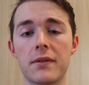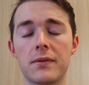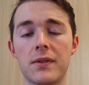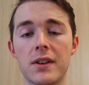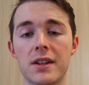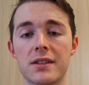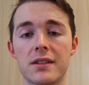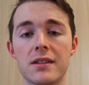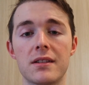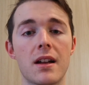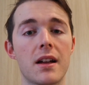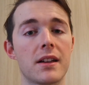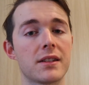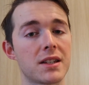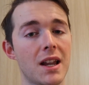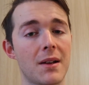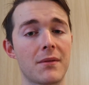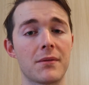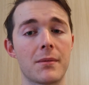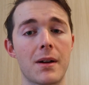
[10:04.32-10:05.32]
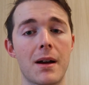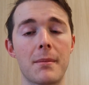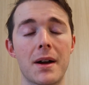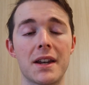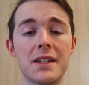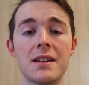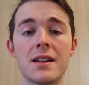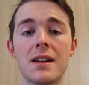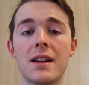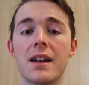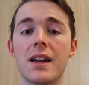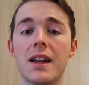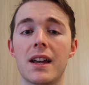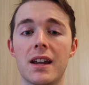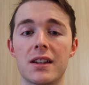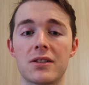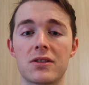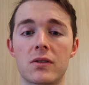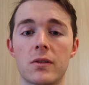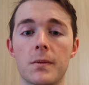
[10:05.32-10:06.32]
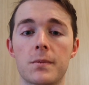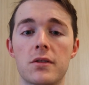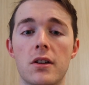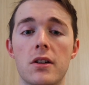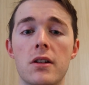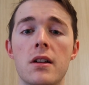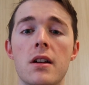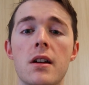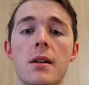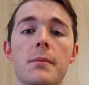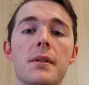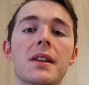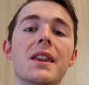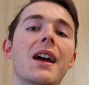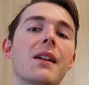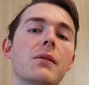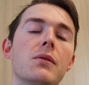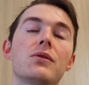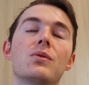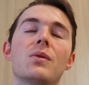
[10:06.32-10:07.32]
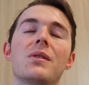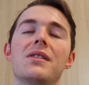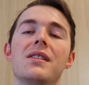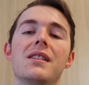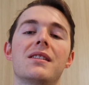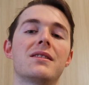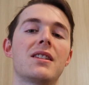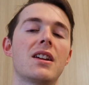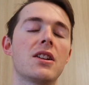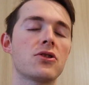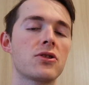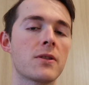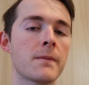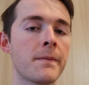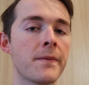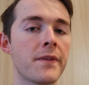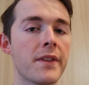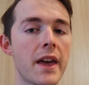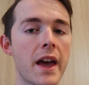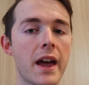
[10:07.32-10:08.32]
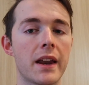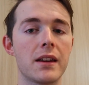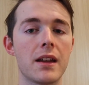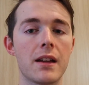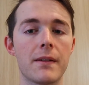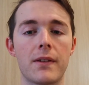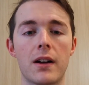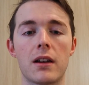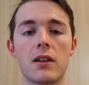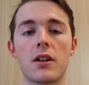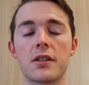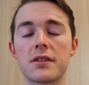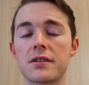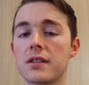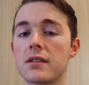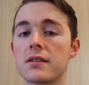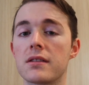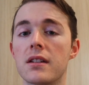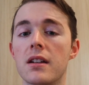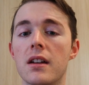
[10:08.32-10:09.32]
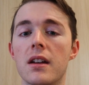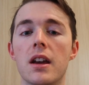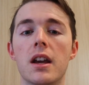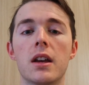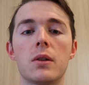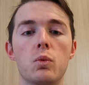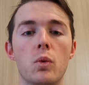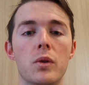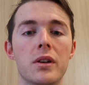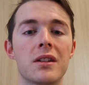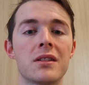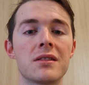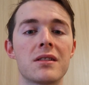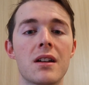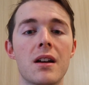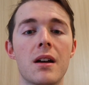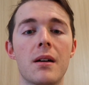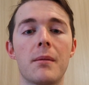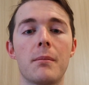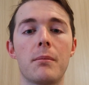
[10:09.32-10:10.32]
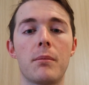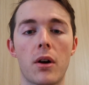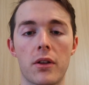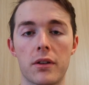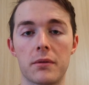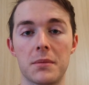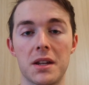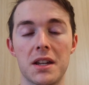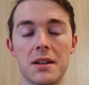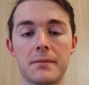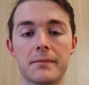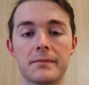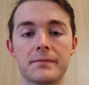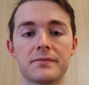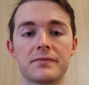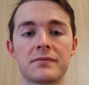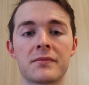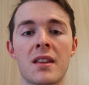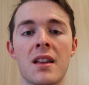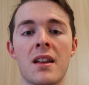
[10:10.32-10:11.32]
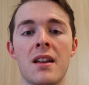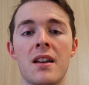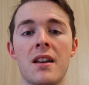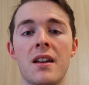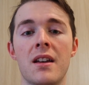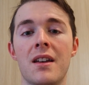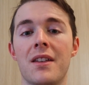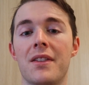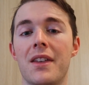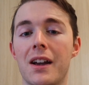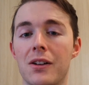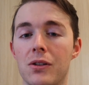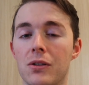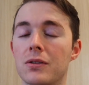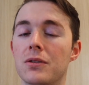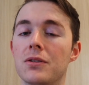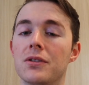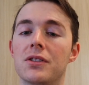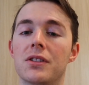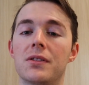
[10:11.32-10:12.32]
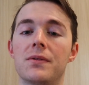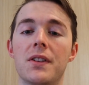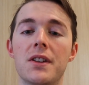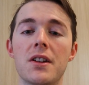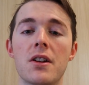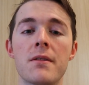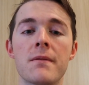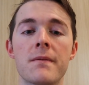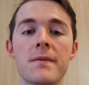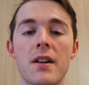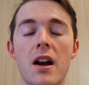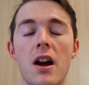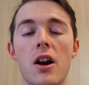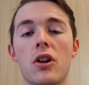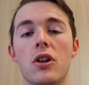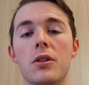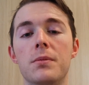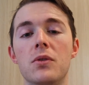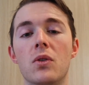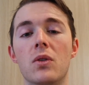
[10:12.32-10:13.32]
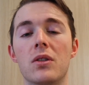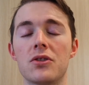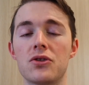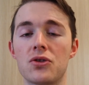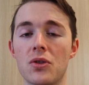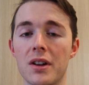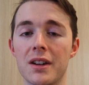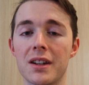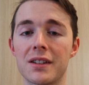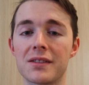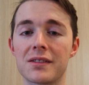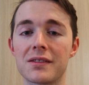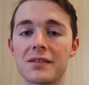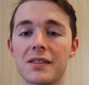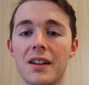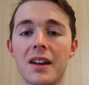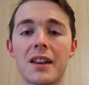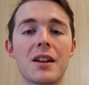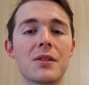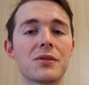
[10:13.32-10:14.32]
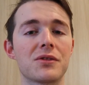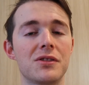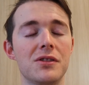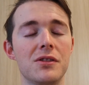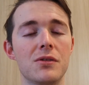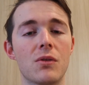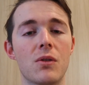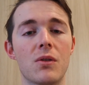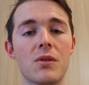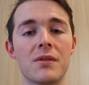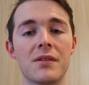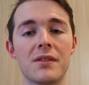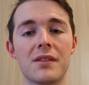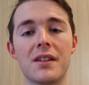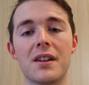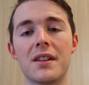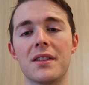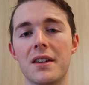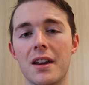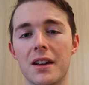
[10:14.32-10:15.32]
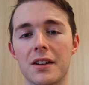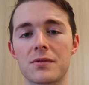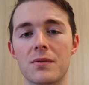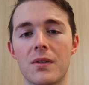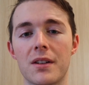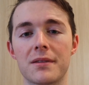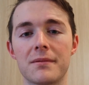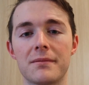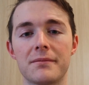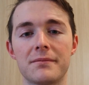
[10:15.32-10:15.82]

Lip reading: invested some of my money into crypto, but that was with the intention that if I lost it, it wouldn't bother me. That concludes this video. I hope you all enjoyed it, and I'll see you all in the next one.